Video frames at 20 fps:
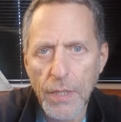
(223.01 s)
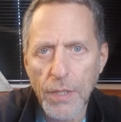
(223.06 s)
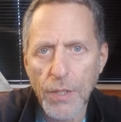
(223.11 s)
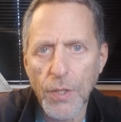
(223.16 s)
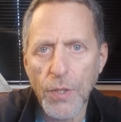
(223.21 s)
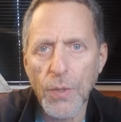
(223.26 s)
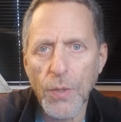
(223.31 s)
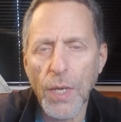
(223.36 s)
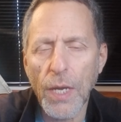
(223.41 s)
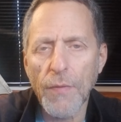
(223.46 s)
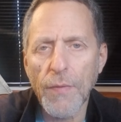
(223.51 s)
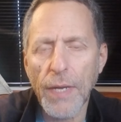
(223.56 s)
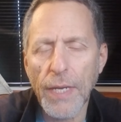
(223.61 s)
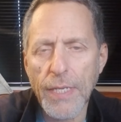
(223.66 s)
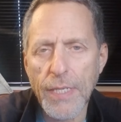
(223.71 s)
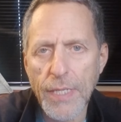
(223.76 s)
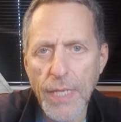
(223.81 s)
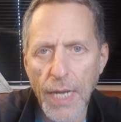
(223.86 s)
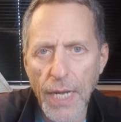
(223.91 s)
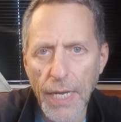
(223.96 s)
you have
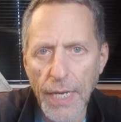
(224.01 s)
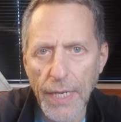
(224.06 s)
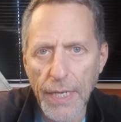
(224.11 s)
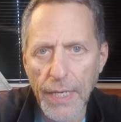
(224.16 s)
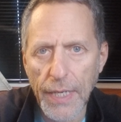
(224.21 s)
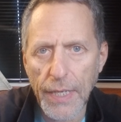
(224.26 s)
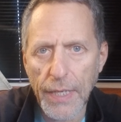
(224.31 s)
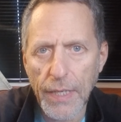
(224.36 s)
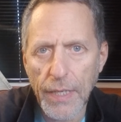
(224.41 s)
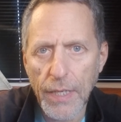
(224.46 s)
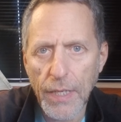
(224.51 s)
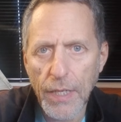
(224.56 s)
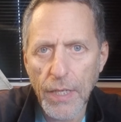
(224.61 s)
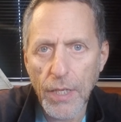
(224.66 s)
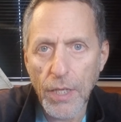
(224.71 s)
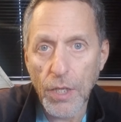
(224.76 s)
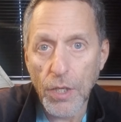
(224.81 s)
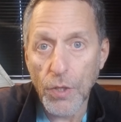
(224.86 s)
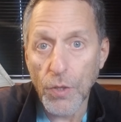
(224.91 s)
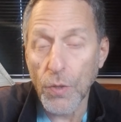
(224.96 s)
anxiety,
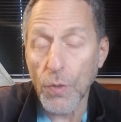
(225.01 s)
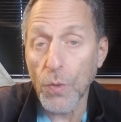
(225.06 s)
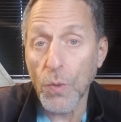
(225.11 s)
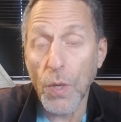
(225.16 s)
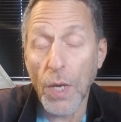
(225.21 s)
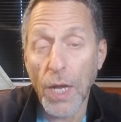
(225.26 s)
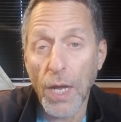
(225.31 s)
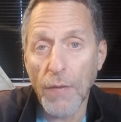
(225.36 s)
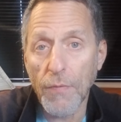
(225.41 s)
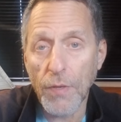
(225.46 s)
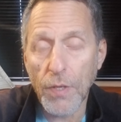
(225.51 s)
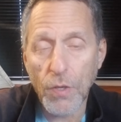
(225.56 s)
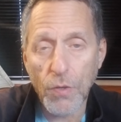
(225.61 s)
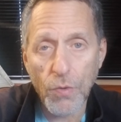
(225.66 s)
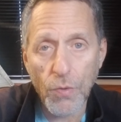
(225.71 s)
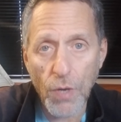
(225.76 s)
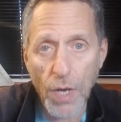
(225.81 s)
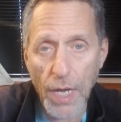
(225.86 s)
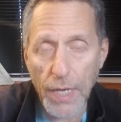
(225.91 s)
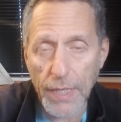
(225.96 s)
you have a
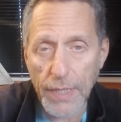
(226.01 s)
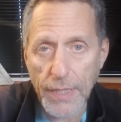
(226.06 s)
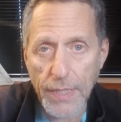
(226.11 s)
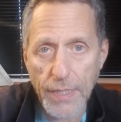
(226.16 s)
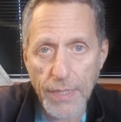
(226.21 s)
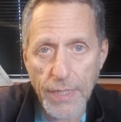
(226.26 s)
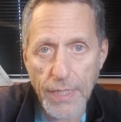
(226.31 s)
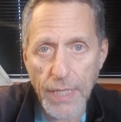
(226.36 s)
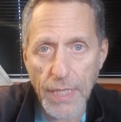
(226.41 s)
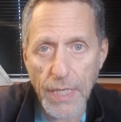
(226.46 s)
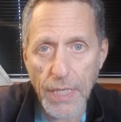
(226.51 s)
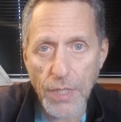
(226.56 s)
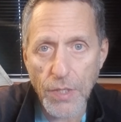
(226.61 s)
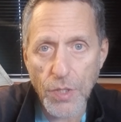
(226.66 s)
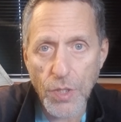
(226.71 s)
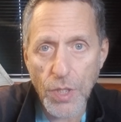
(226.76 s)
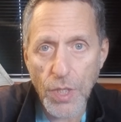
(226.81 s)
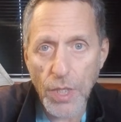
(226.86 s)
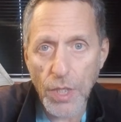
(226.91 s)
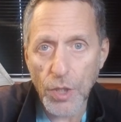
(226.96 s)
chronic
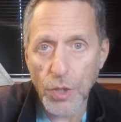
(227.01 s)
disease.